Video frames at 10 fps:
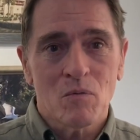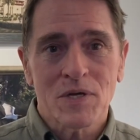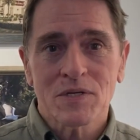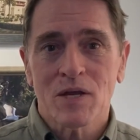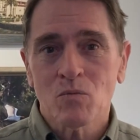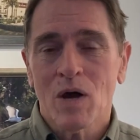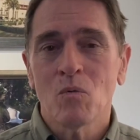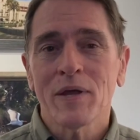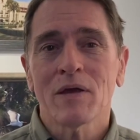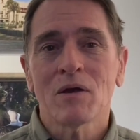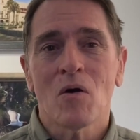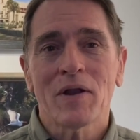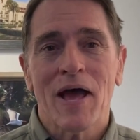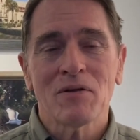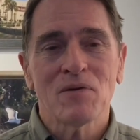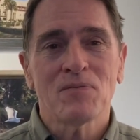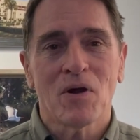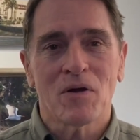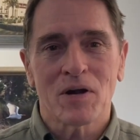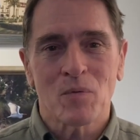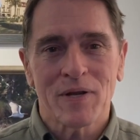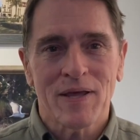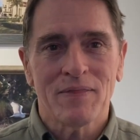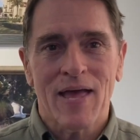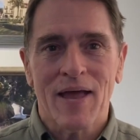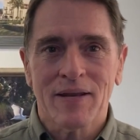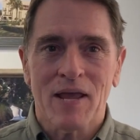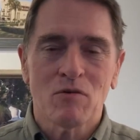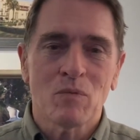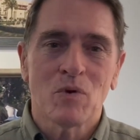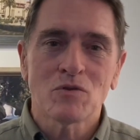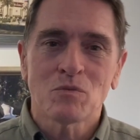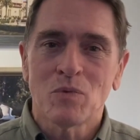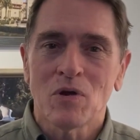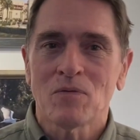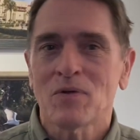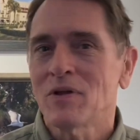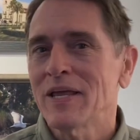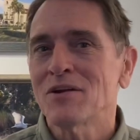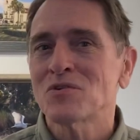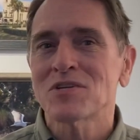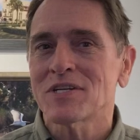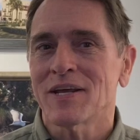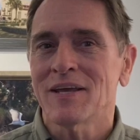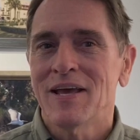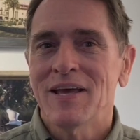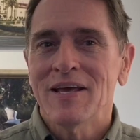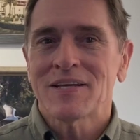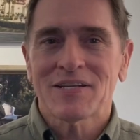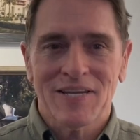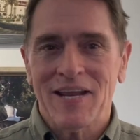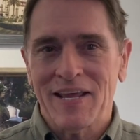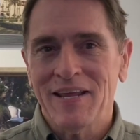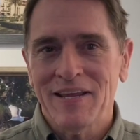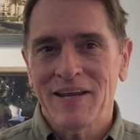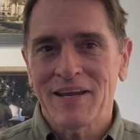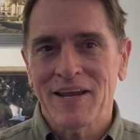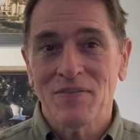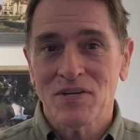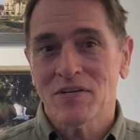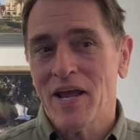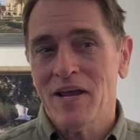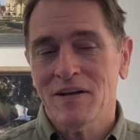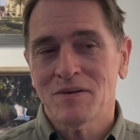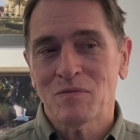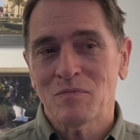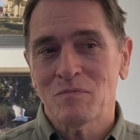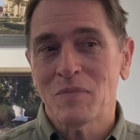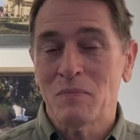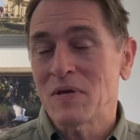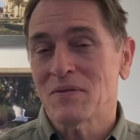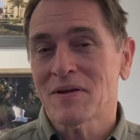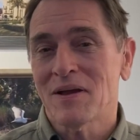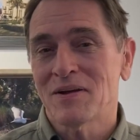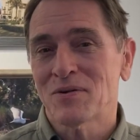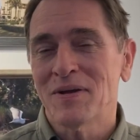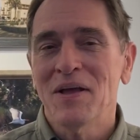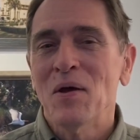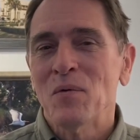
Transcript: We said, well, we could go down to Florida. We did that, came to the most beautiful, interesting city in the state, maybe in the country.